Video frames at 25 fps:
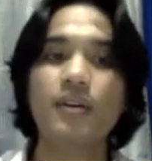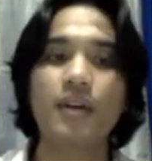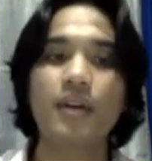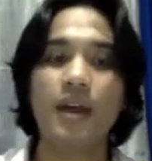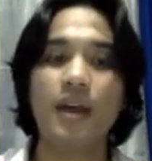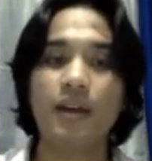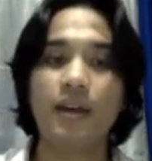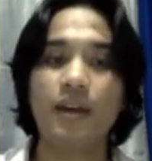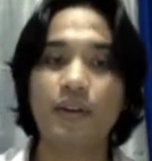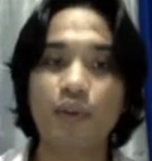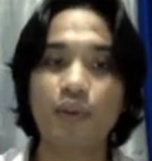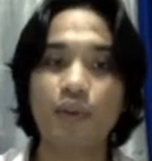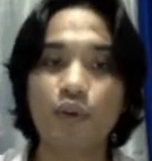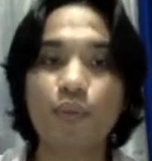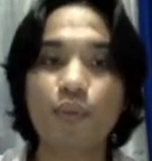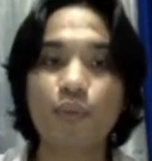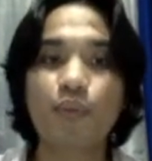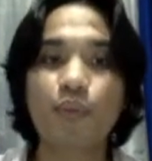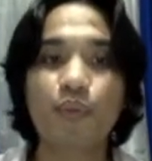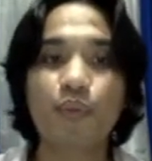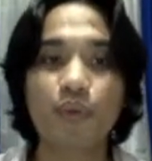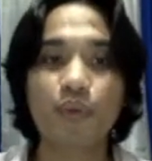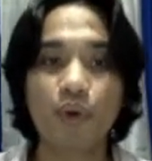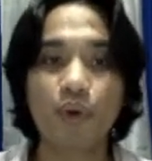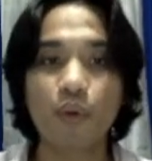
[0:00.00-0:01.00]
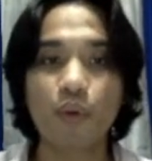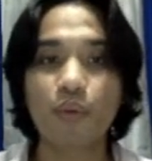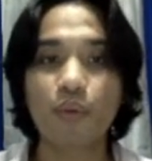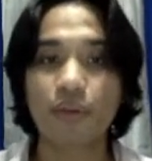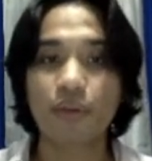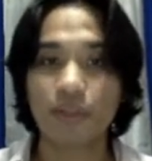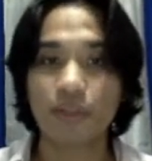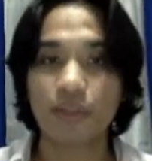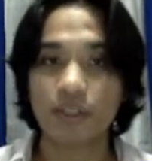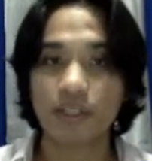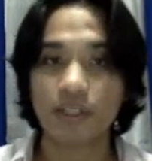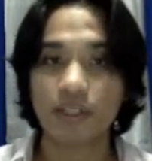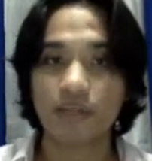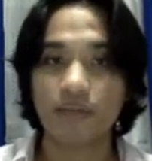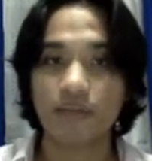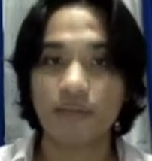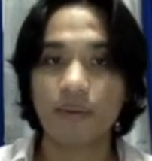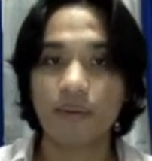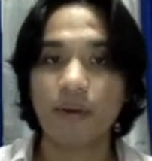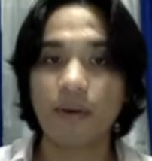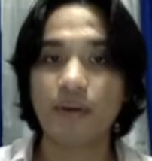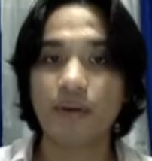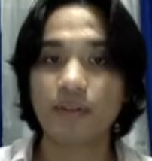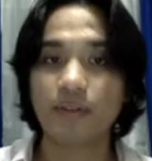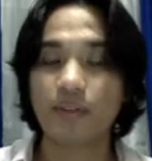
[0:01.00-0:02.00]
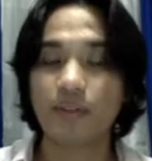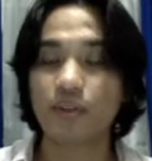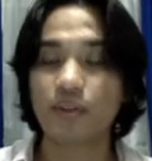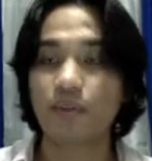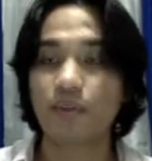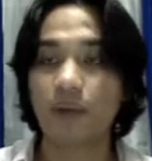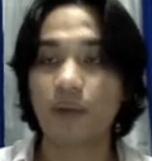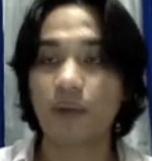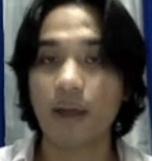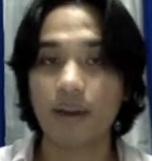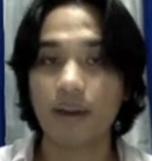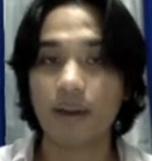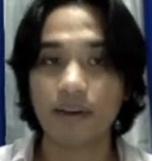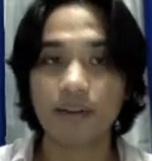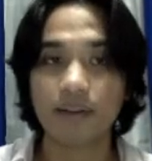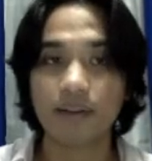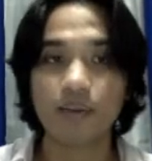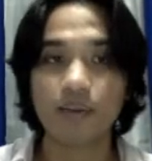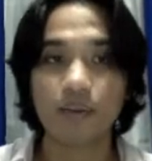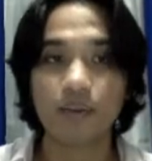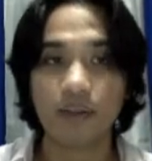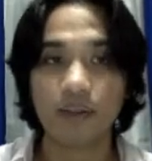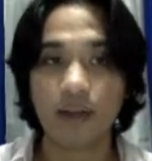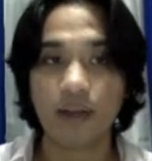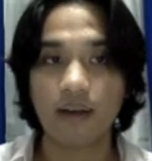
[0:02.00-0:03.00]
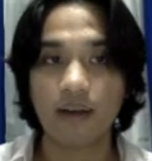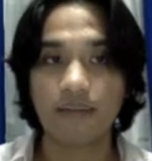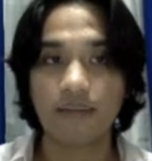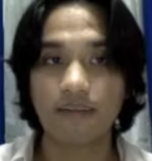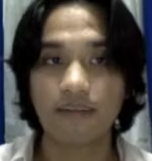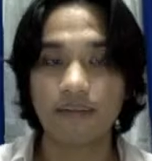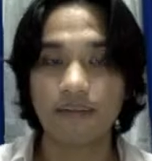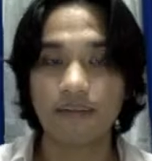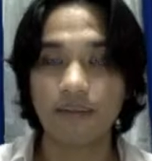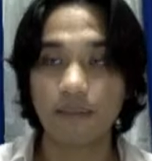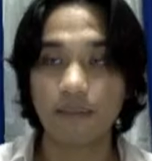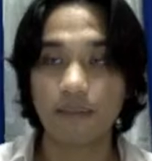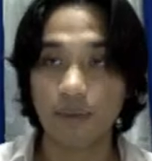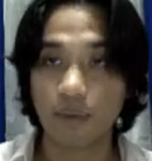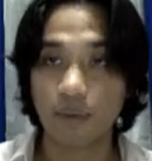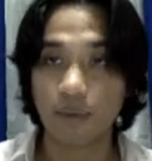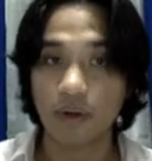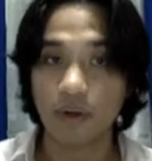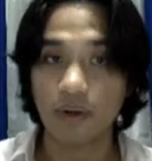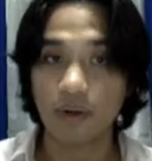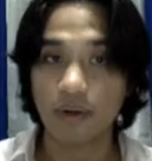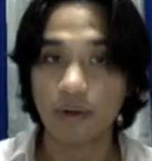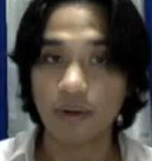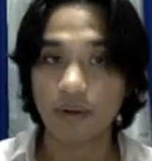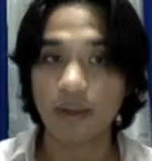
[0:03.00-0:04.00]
and no purchases from outside suppliers, we'll have number one.